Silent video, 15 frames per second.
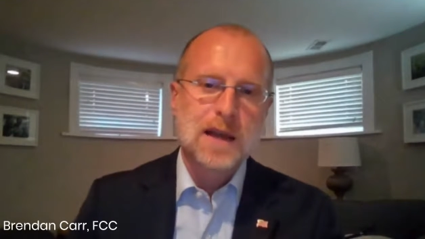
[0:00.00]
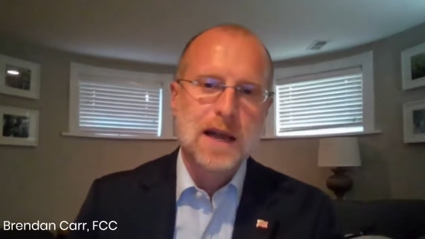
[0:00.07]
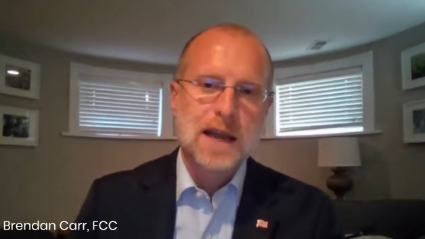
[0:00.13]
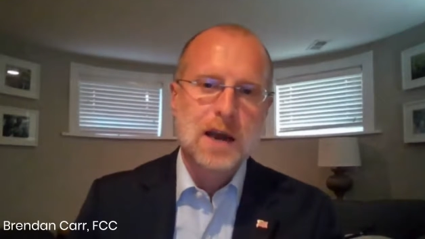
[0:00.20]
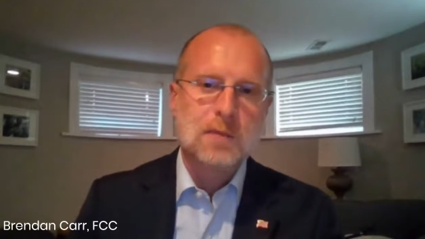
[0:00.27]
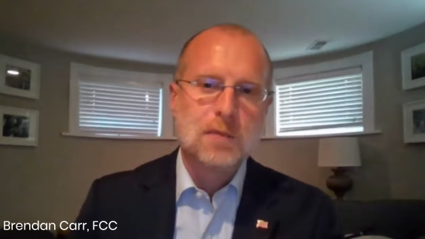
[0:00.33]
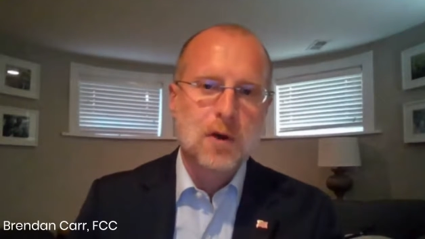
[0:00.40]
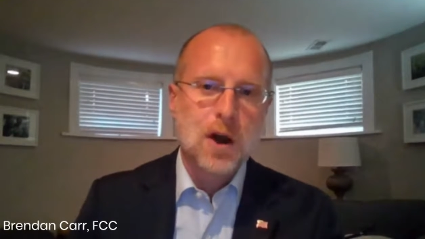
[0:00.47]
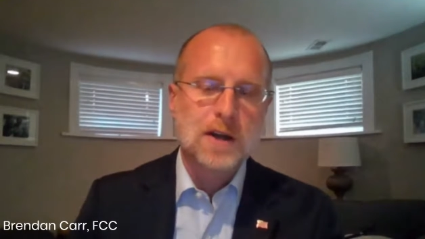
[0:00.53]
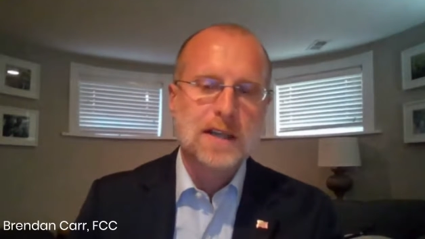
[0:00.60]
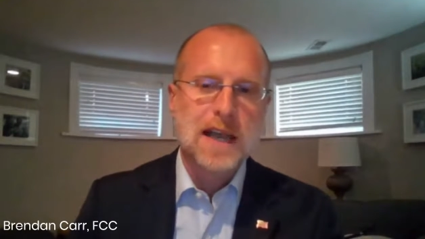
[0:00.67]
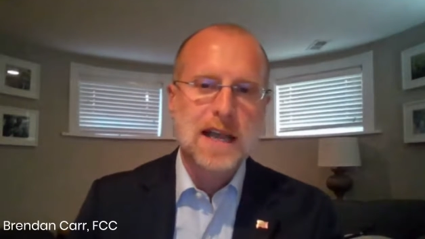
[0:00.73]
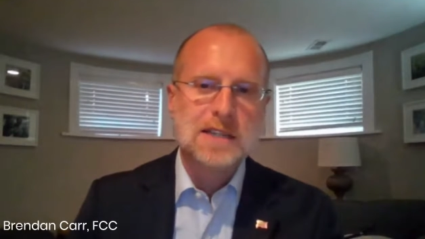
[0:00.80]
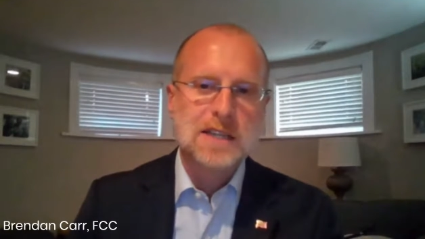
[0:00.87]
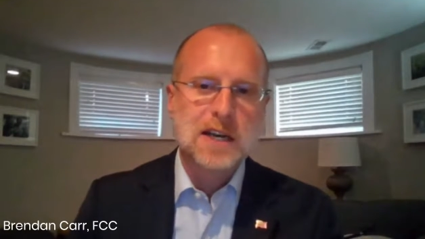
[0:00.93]
on how
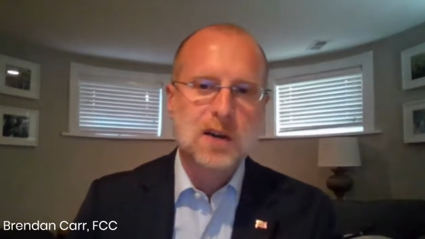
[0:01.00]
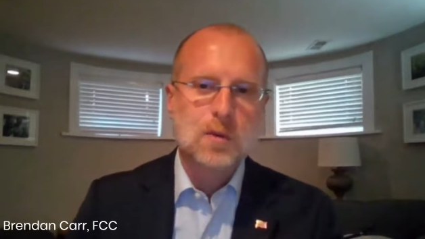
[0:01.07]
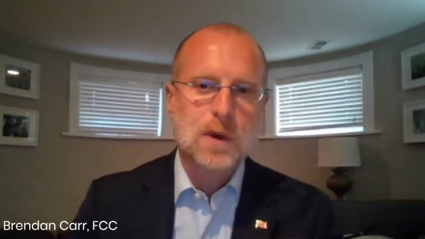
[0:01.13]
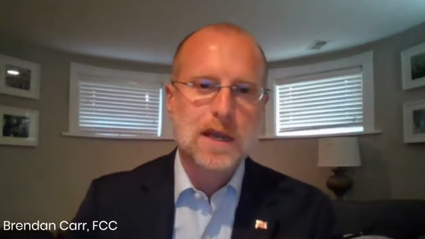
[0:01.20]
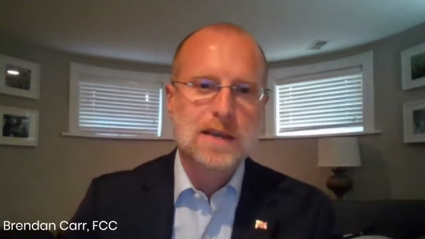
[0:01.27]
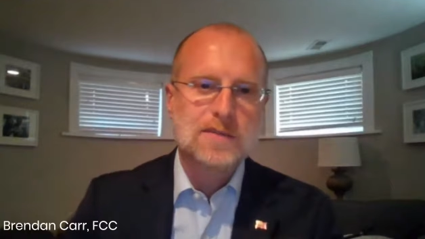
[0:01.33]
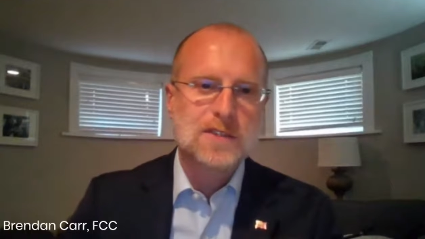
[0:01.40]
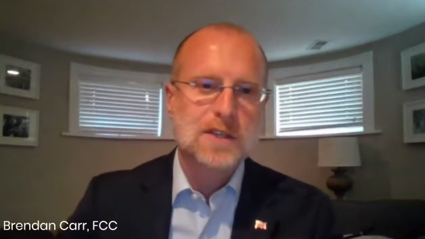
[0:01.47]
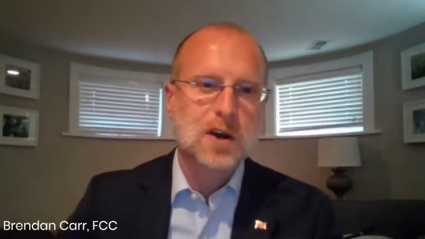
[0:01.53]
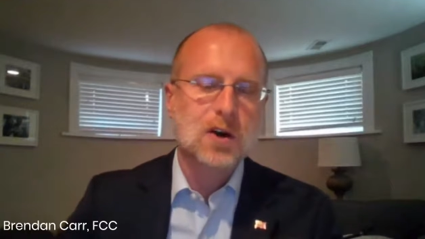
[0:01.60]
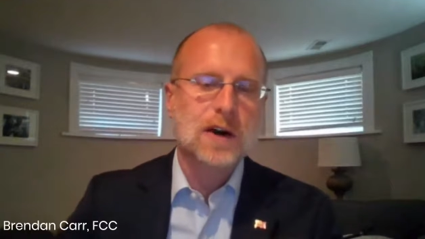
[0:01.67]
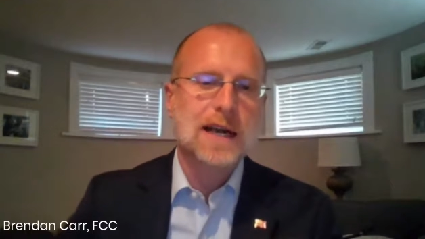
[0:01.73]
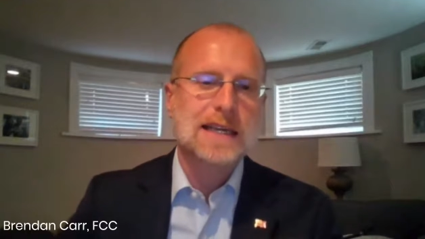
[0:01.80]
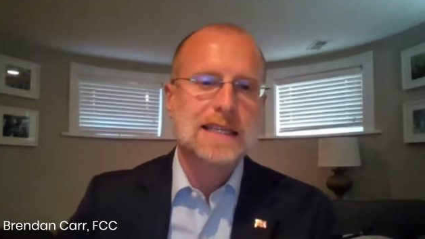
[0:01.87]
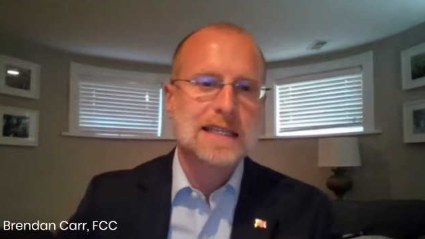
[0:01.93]
broadcast airwaves
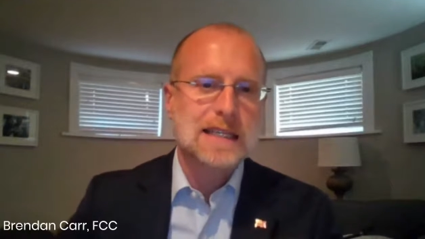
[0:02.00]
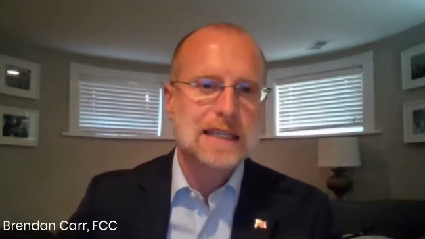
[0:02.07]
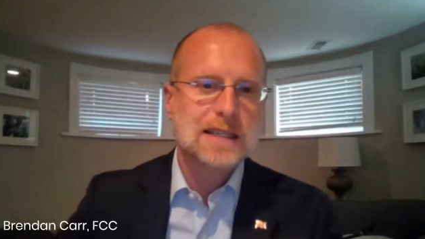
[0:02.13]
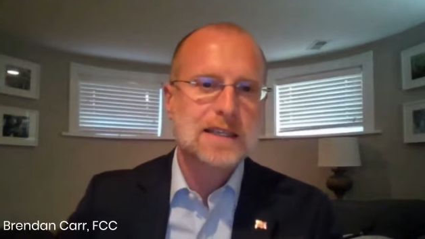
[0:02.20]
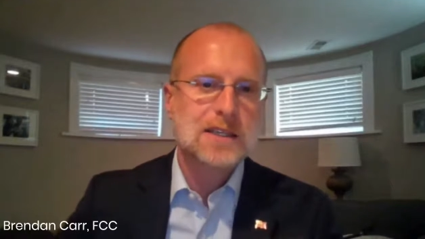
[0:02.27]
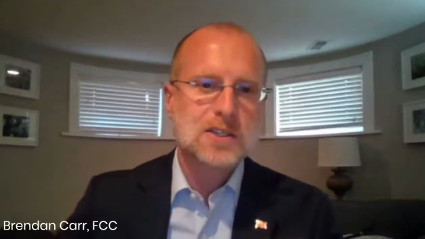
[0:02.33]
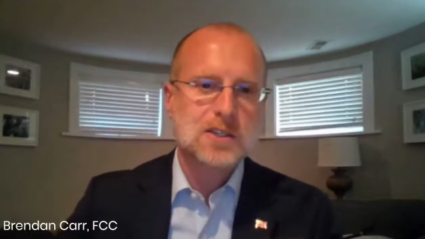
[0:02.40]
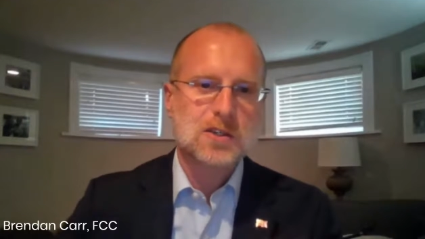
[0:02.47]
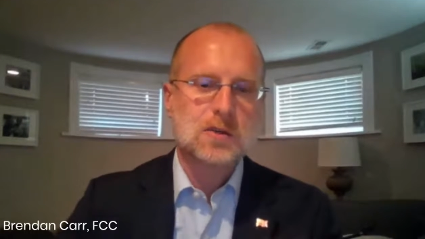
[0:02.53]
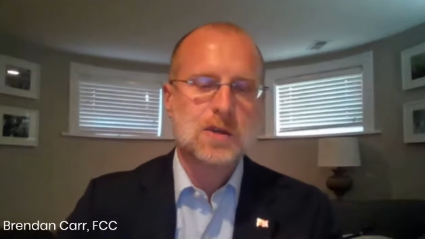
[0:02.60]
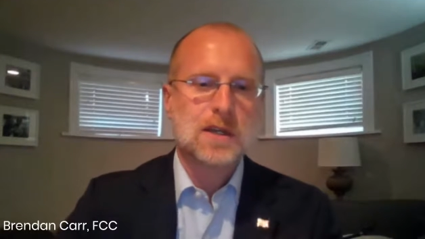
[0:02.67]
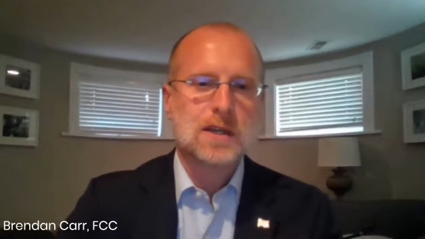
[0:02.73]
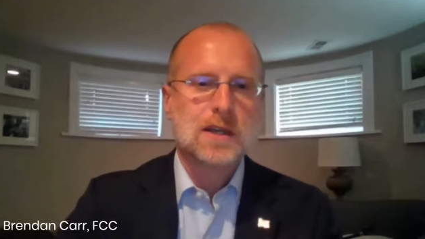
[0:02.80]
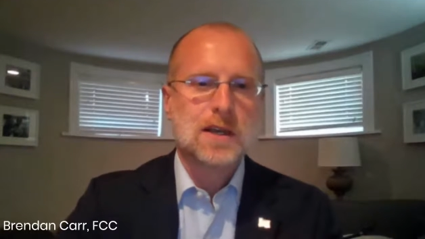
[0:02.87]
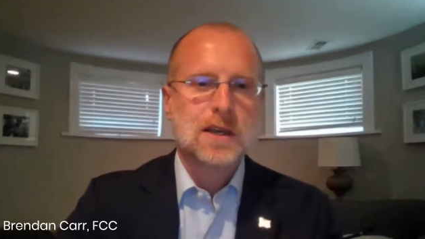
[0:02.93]
are ideally
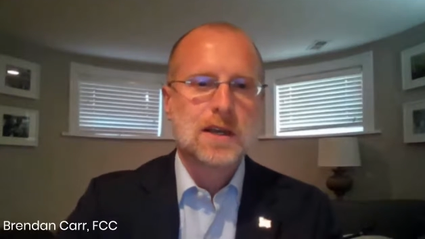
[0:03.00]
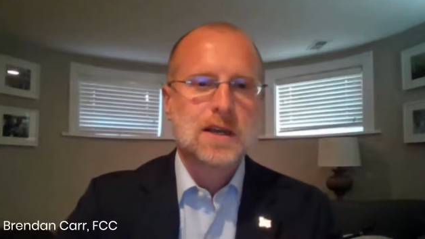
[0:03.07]
suited